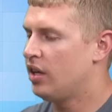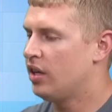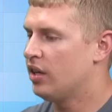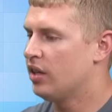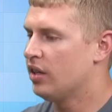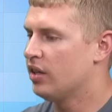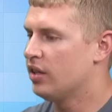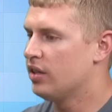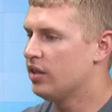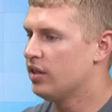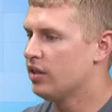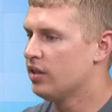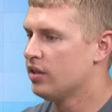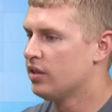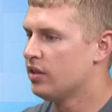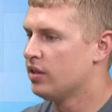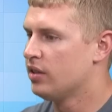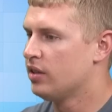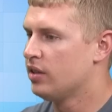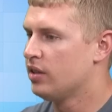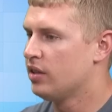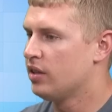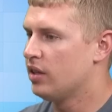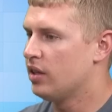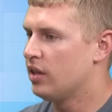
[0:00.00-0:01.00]
and
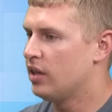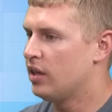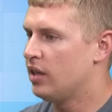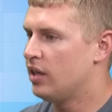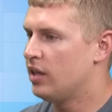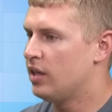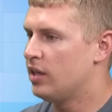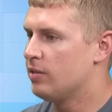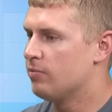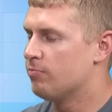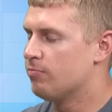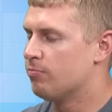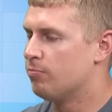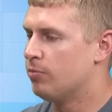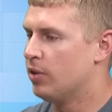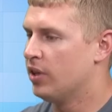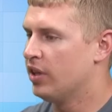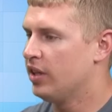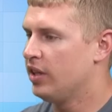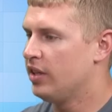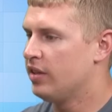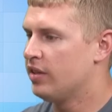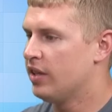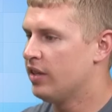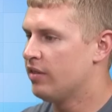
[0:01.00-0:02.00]

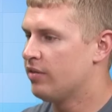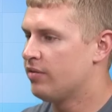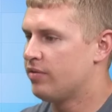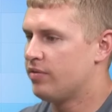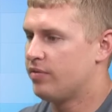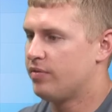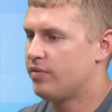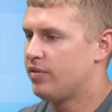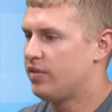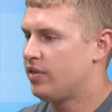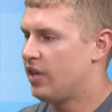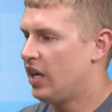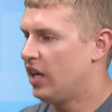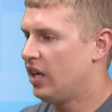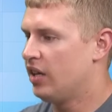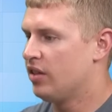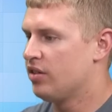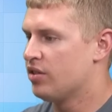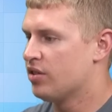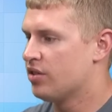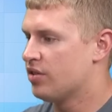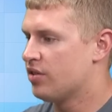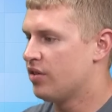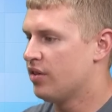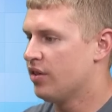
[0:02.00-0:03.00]
really they've
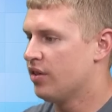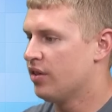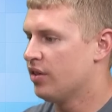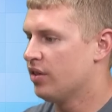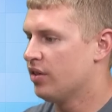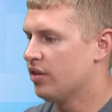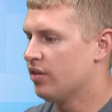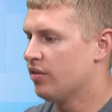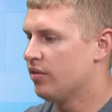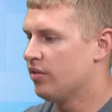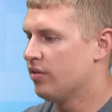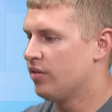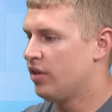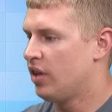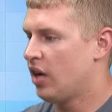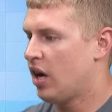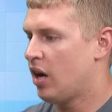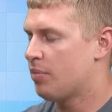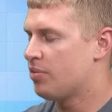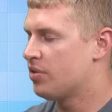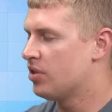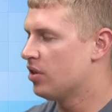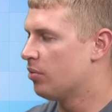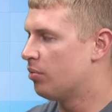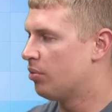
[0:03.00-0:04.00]
taken just the
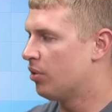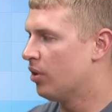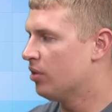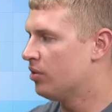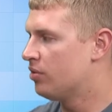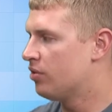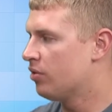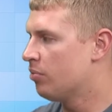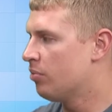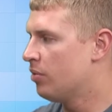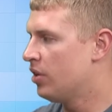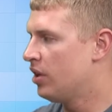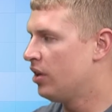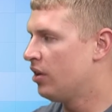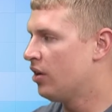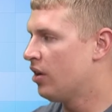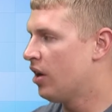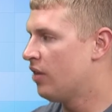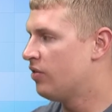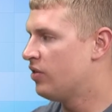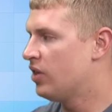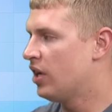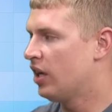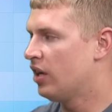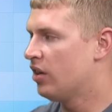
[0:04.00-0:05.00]
opposite approach from me.
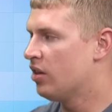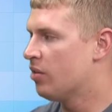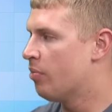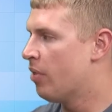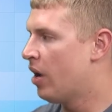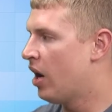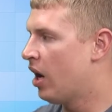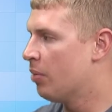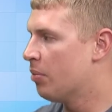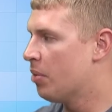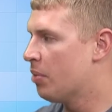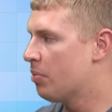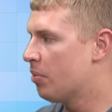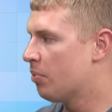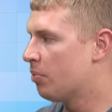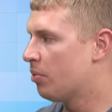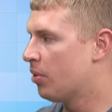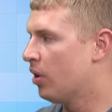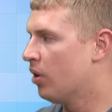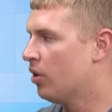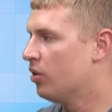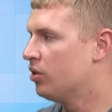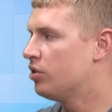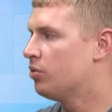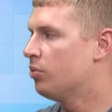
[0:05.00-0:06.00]
I've taken the bottom-up
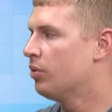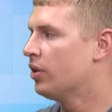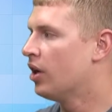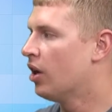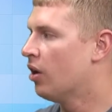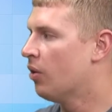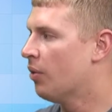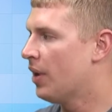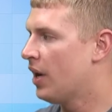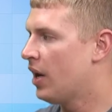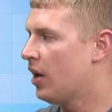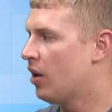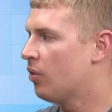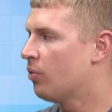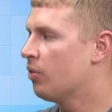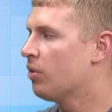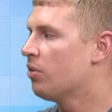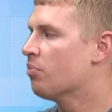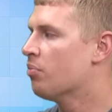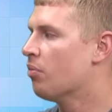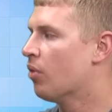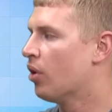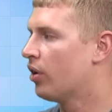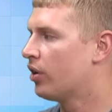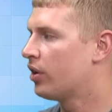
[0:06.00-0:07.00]
approach. We go out,
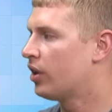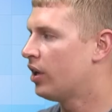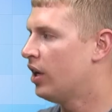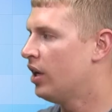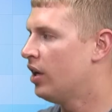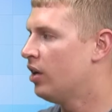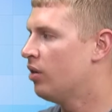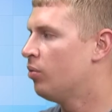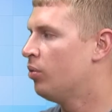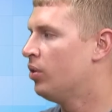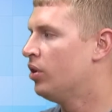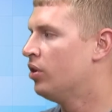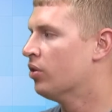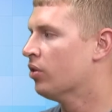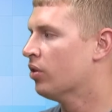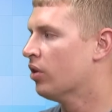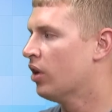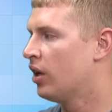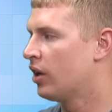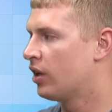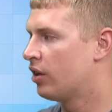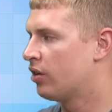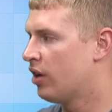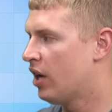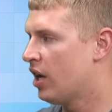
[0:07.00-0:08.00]
we market, we do a
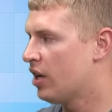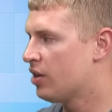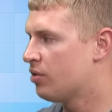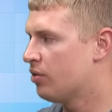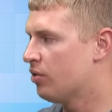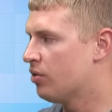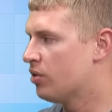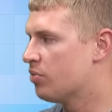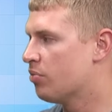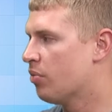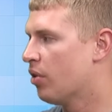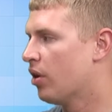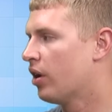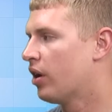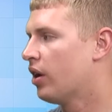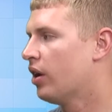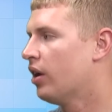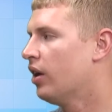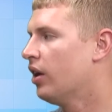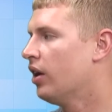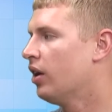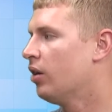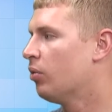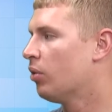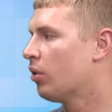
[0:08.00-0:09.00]
lot of grassroots
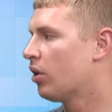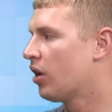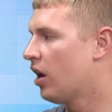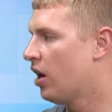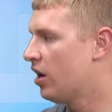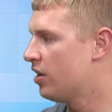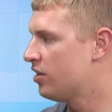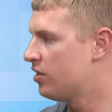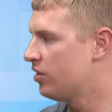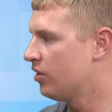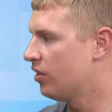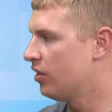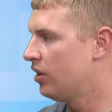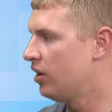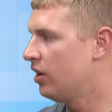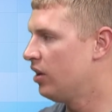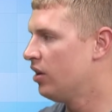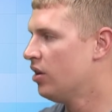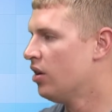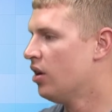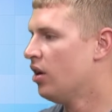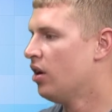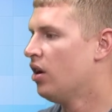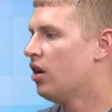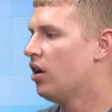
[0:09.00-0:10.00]
marketing. We're
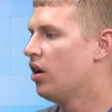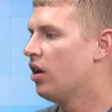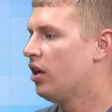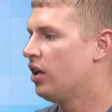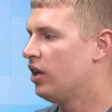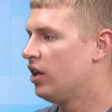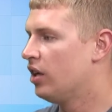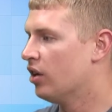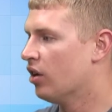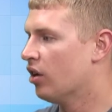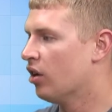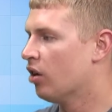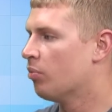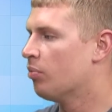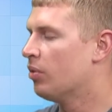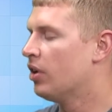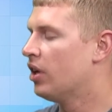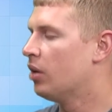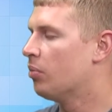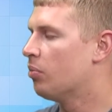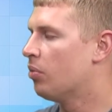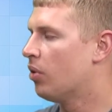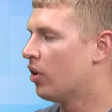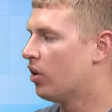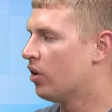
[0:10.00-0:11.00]
constantly here
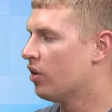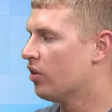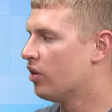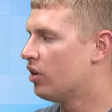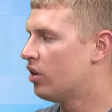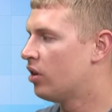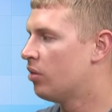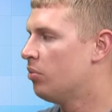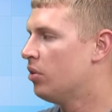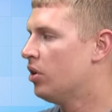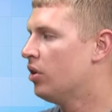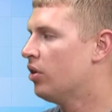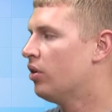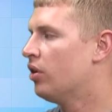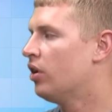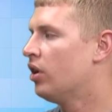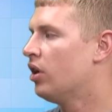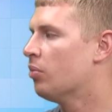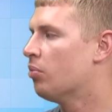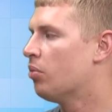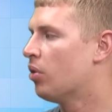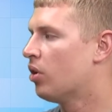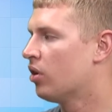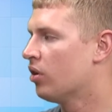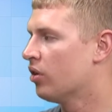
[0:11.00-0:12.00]
being a part of the
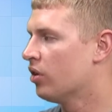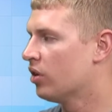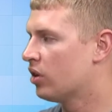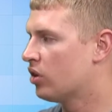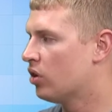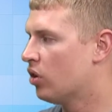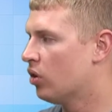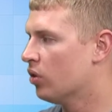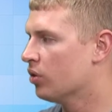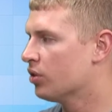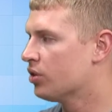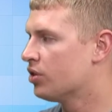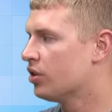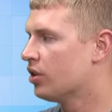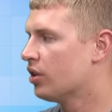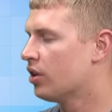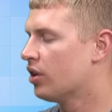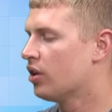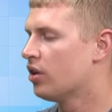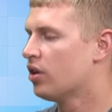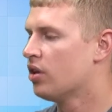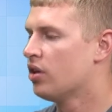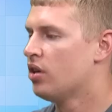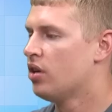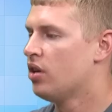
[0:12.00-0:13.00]
community, a part of the
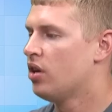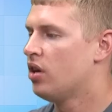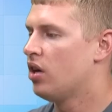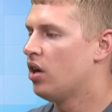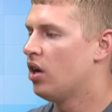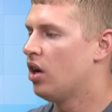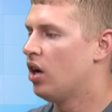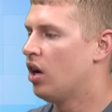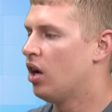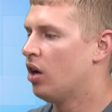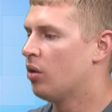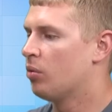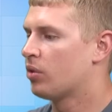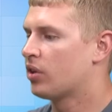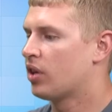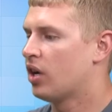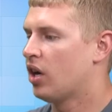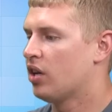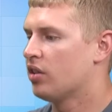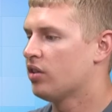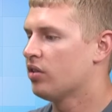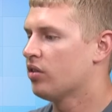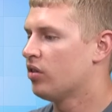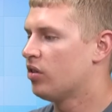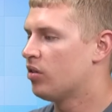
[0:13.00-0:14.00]
culture. We're
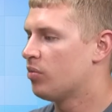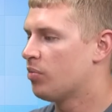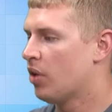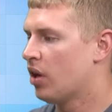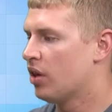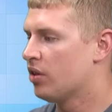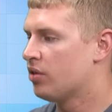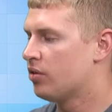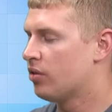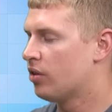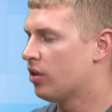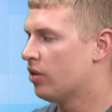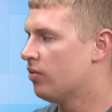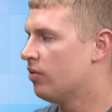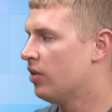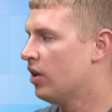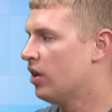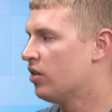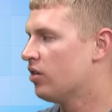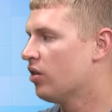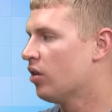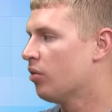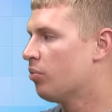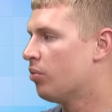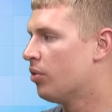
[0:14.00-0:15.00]
constantly sponsoring
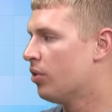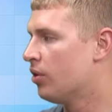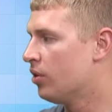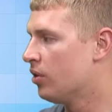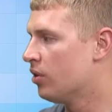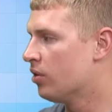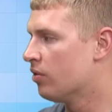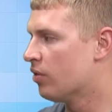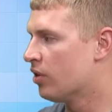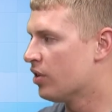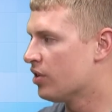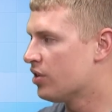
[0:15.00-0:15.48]
events on Purdue